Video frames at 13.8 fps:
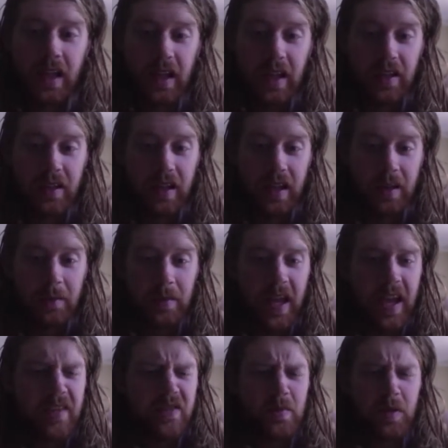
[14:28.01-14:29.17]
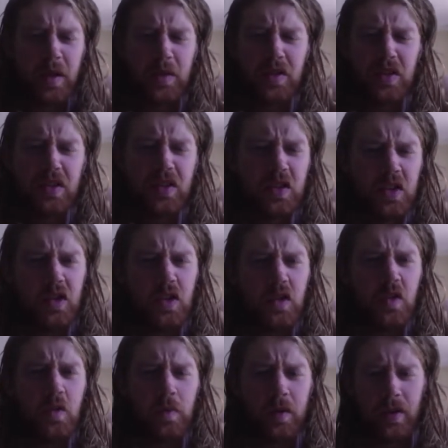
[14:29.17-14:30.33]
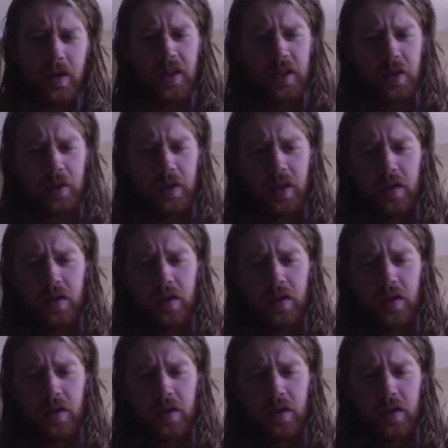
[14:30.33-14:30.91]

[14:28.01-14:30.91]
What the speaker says: And everybody was super into it.